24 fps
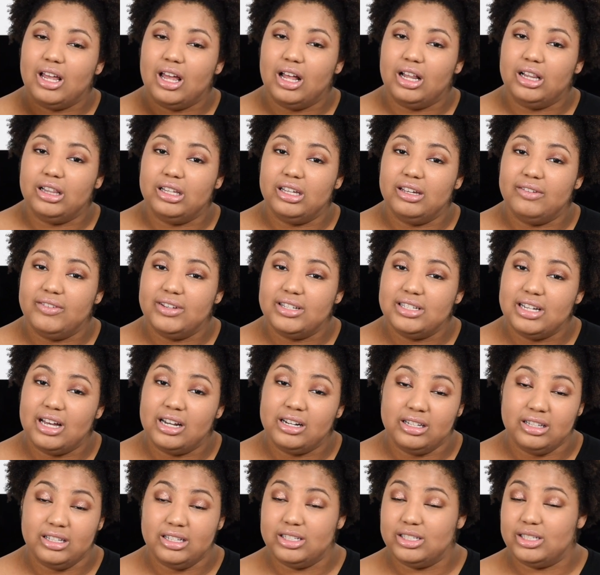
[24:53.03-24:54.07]
leave it down
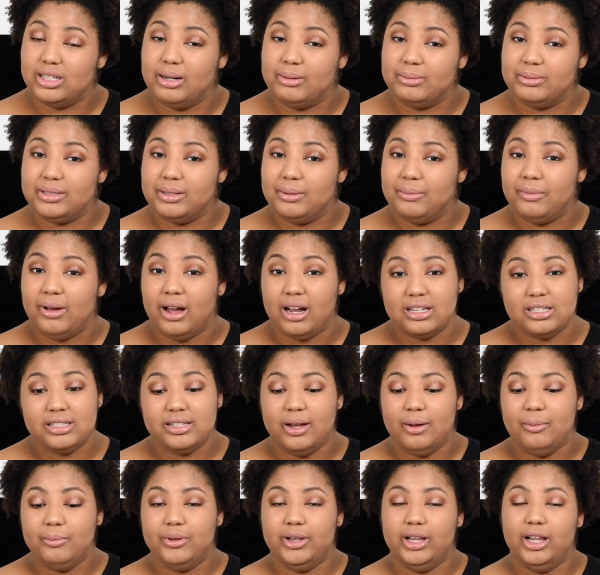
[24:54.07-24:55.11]
in the description box
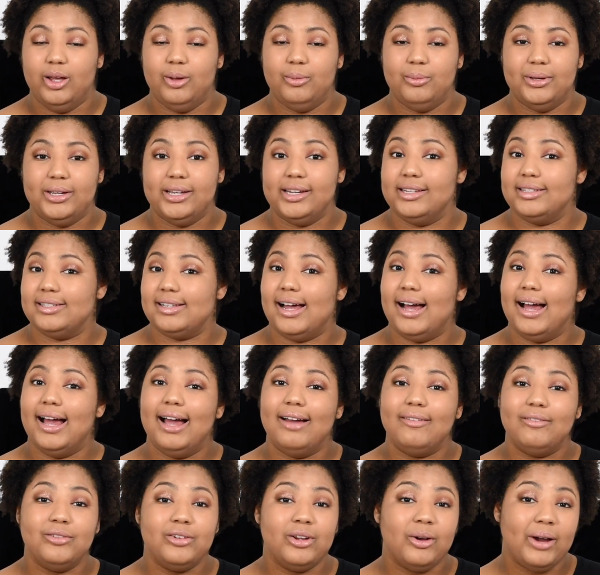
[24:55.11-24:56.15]
down below, because I
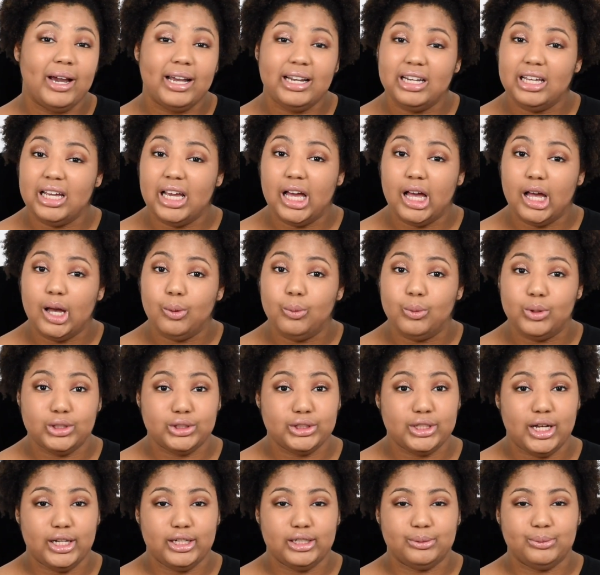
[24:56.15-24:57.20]
have no idea which
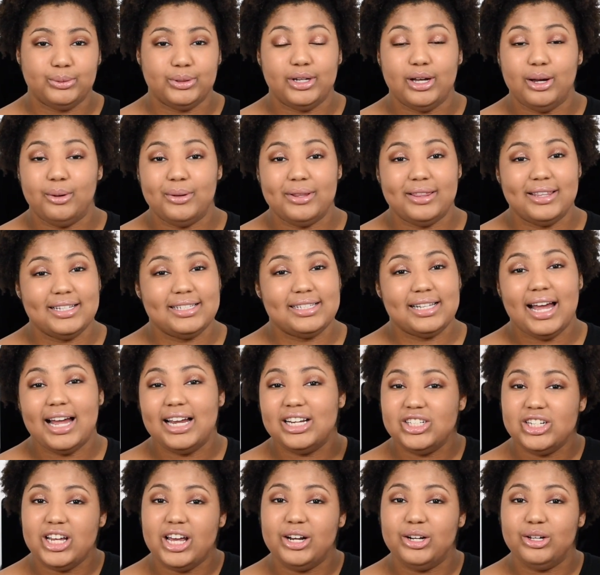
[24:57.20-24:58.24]
color would go with this
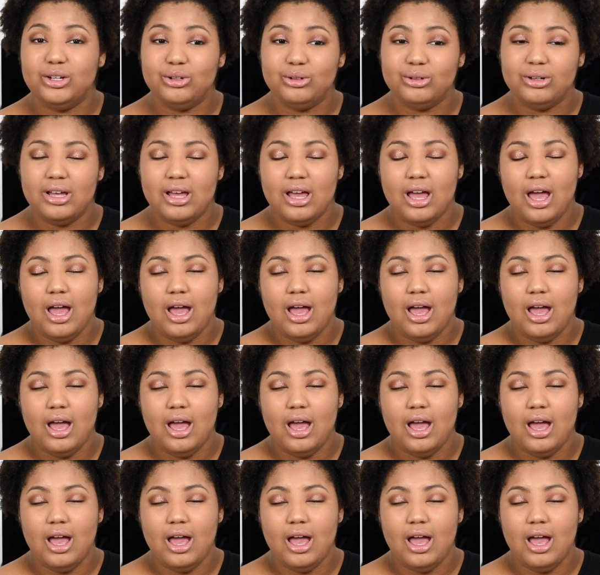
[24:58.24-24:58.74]
eyeshadow.